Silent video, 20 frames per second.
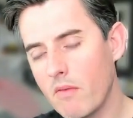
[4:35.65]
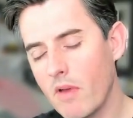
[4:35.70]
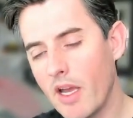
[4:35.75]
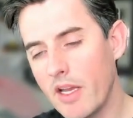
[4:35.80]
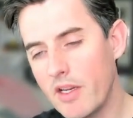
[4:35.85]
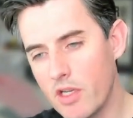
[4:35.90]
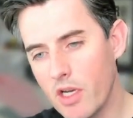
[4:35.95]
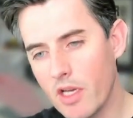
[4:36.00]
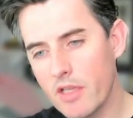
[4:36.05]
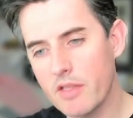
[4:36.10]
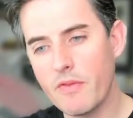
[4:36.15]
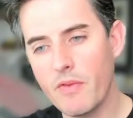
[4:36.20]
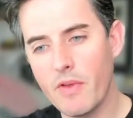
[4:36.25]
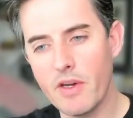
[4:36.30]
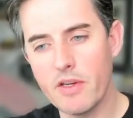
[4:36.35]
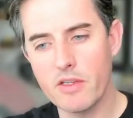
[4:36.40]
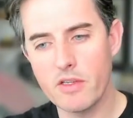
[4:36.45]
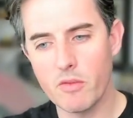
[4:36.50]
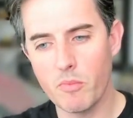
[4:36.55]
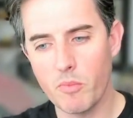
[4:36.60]
I just
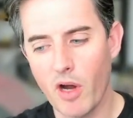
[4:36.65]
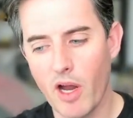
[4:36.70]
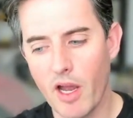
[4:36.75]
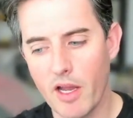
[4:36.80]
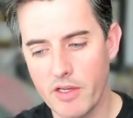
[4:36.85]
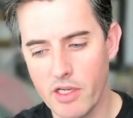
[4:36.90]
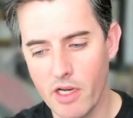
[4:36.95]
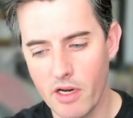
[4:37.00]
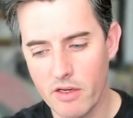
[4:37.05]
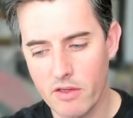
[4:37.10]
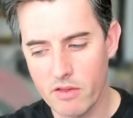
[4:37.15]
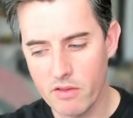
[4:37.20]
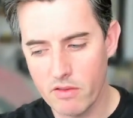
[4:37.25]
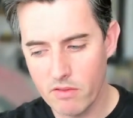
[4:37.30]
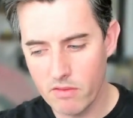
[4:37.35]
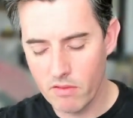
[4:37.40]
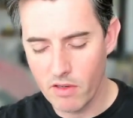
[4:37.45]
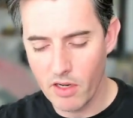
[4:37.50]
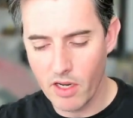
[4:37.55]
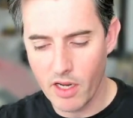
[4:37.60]
finished a project
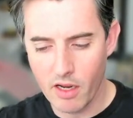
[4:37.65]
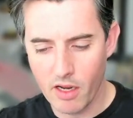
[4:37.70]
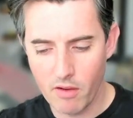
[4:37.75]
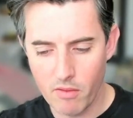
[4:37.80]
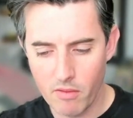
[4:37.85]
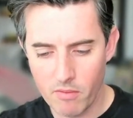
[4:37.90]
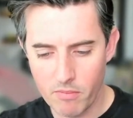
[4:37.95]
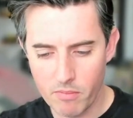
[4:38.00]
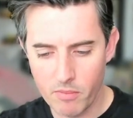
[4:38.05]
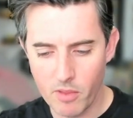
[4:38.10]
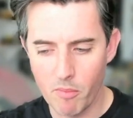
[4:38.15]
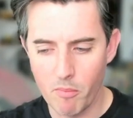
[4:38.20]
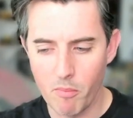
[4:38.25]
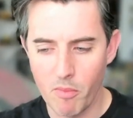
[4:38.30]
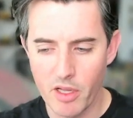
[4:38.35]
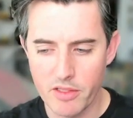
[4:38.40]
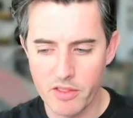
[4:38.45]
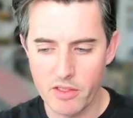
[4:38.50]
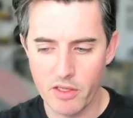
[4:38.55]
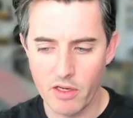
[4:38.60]
a couple
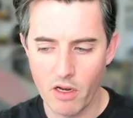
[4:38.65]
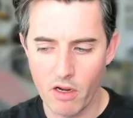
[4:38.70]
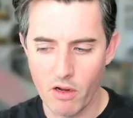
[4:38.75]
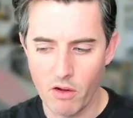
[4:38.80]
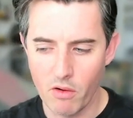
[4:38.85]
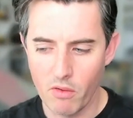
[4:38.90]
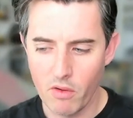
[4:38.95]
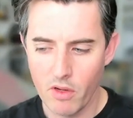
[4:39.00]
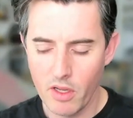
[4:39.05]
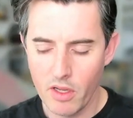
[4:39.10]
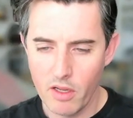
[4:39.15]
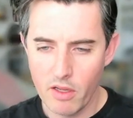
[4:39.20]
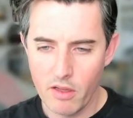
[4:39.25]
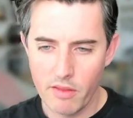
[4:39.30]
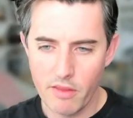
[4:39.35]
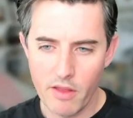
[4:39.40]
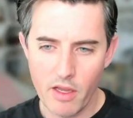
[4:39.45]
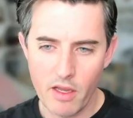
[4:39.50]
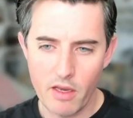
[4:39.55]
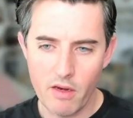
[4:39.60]
months ago
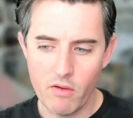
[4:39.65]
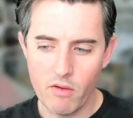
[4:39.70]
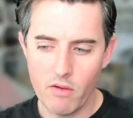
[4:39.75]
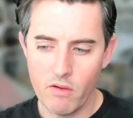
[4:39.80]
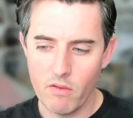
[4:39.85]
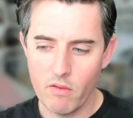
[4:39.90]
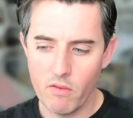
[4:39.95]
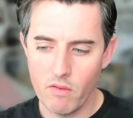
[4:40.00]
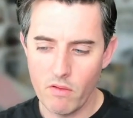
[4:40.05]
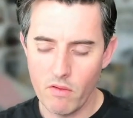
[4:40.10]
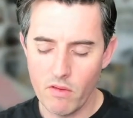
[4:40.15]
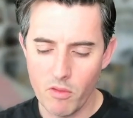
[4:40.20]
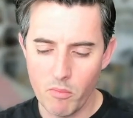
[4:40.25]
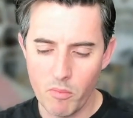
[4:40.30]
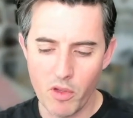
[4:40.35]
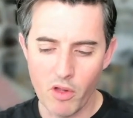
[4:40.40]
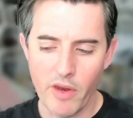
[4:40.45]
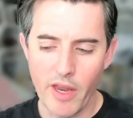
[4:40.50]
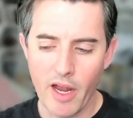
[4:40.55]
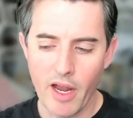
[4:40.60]
that the
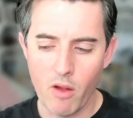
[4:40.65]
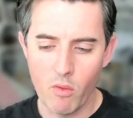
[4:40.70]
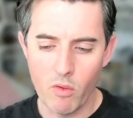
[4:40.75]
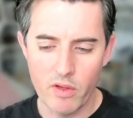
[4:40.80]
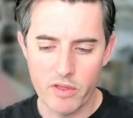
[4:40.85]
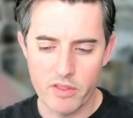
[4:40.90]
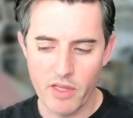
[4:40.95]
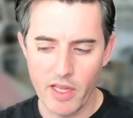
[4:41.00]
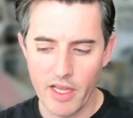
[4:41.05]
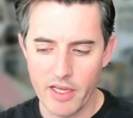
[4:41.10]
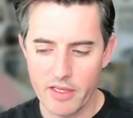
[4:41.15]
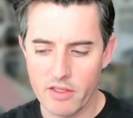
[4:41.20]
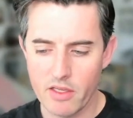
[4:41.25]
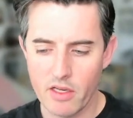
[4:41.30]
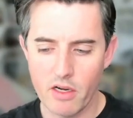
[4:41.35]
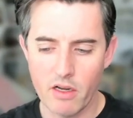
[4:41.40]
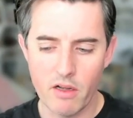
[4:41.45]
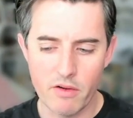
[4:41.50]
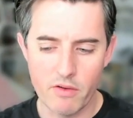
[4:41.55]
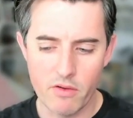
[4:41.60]
build out was less than
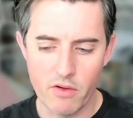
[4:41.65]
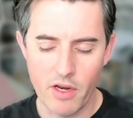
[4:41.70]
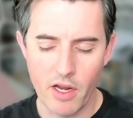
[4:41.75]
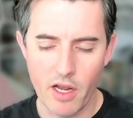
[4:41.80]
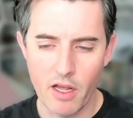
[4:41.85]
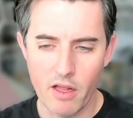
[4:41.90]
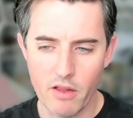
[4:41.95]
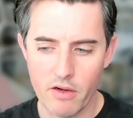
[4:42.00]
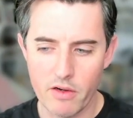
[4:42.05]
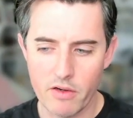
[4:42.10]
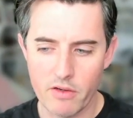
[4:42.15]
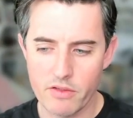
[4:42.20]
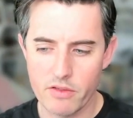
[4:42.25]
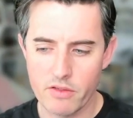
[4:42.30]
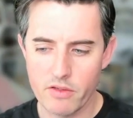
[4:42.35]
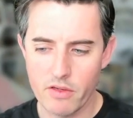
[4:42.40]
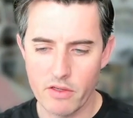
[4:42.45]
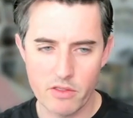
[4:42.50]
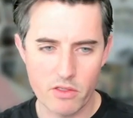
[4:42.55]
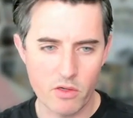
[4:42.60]

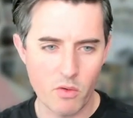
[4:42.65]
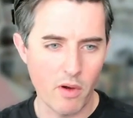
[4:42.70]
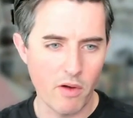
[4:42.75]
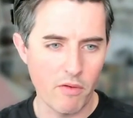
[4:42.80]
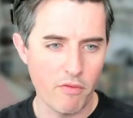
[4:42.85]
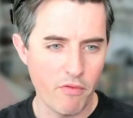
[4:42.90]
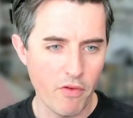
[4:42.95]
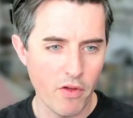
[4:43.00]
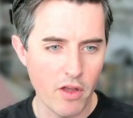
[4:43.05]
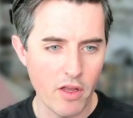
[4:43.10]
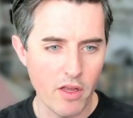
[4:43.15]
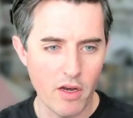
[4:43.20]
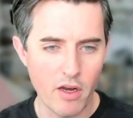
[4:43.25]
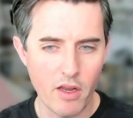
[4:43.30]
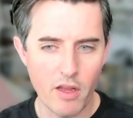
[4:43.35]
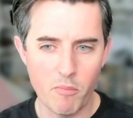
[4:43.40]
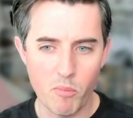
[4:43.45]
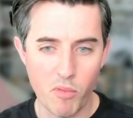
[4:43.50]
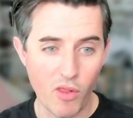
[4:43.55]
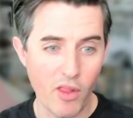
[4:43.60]
$100 a square foot
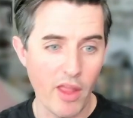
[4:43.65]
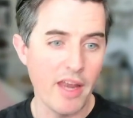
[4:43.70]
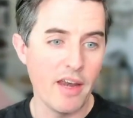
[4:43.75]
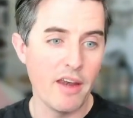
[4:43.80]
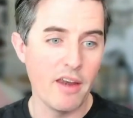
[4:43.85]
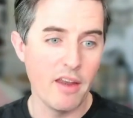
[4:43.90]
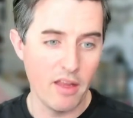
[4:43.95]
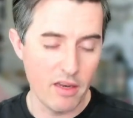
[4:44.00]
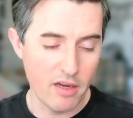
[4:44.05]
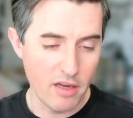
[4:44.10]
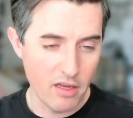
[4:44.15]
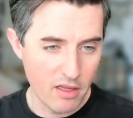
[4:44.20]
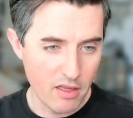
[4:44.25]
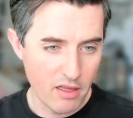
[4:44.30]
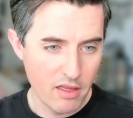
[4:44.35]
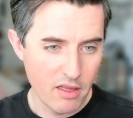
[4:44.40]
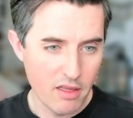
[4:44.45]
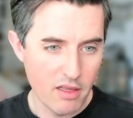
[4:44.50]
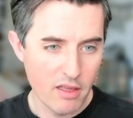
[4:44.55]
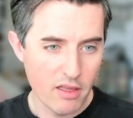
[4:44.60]
blended,
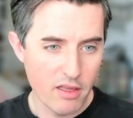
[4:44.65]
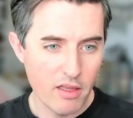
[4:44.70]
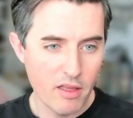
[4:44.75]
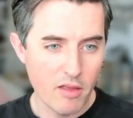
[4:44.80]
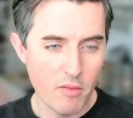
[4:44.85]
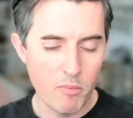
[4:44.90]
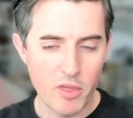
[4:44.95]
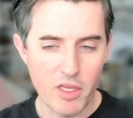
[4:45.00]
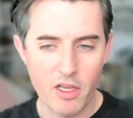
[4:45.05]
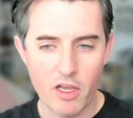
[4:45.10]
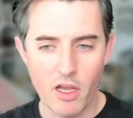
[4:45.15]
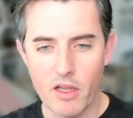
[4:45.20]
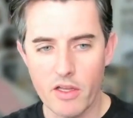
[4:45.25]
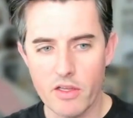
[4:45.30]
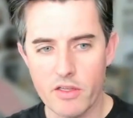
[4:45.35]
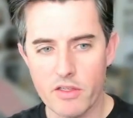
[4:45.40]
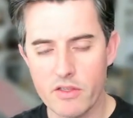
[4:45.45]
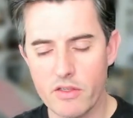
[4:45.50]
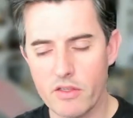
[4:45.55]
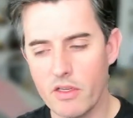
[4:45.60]

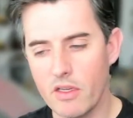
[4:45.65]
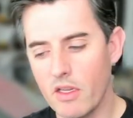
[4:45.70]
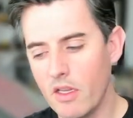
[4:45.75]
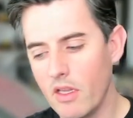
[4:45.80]
because